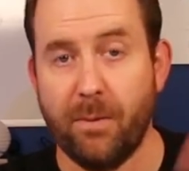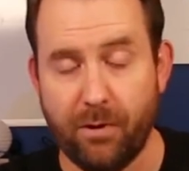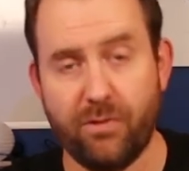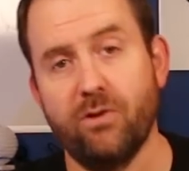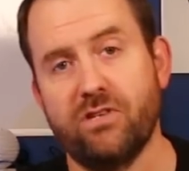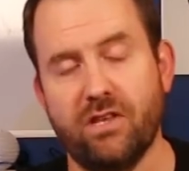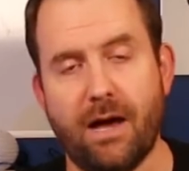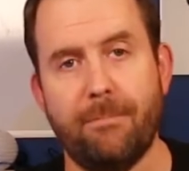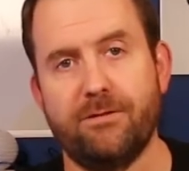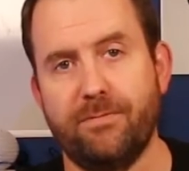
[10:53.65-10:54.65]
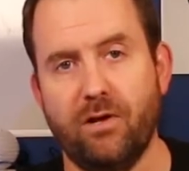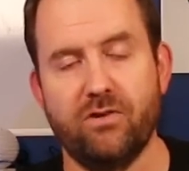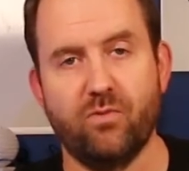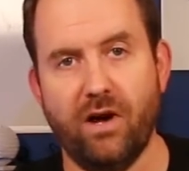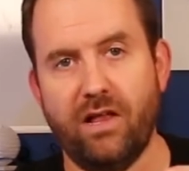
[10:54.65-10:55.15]
put those in the comments below
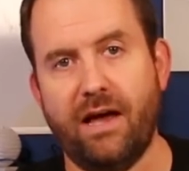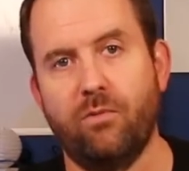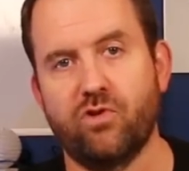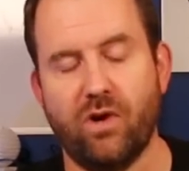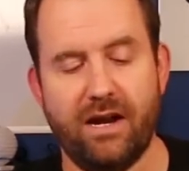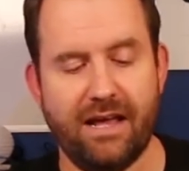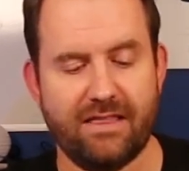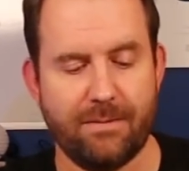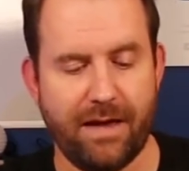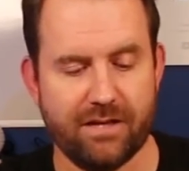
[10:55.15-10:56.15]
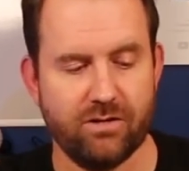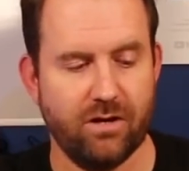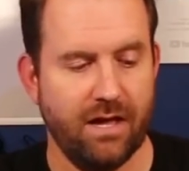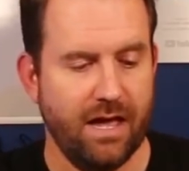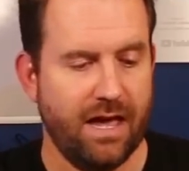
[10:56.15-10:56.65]
as well. I will try to get them
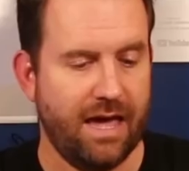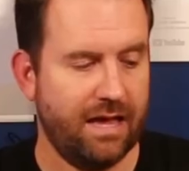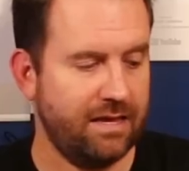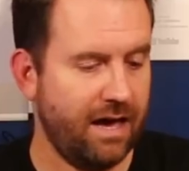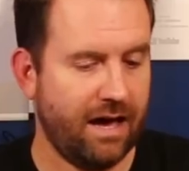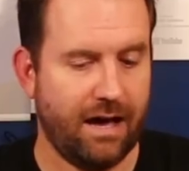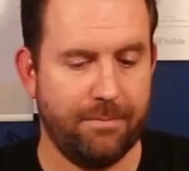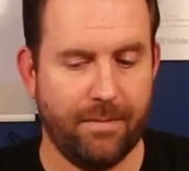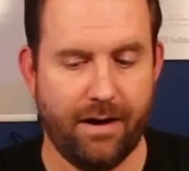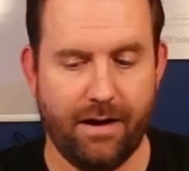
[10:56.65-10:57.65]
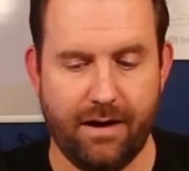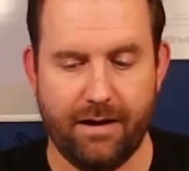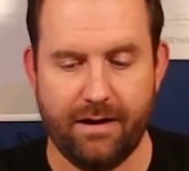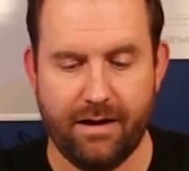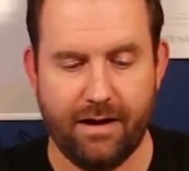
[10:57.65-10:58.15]
answered. And yeah, I'm,
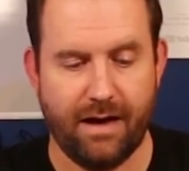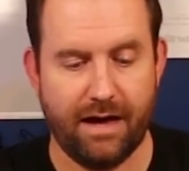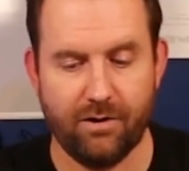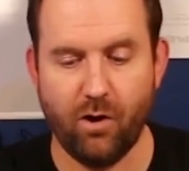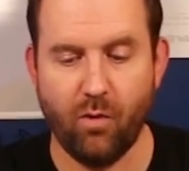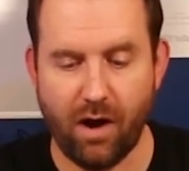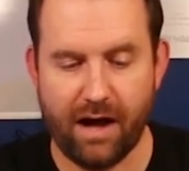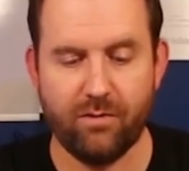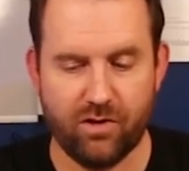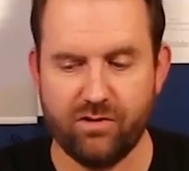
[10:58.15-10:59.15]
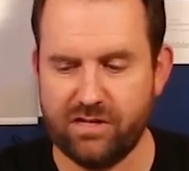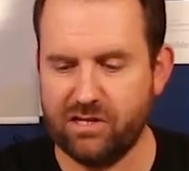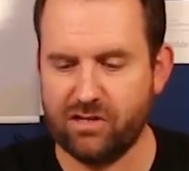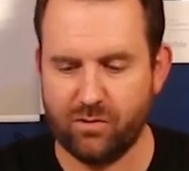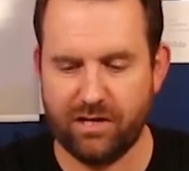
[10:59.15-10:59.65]
uh, I don't know where I would use
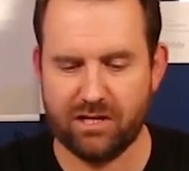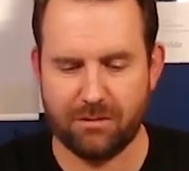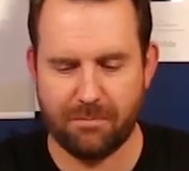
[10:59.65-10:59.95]
this switch.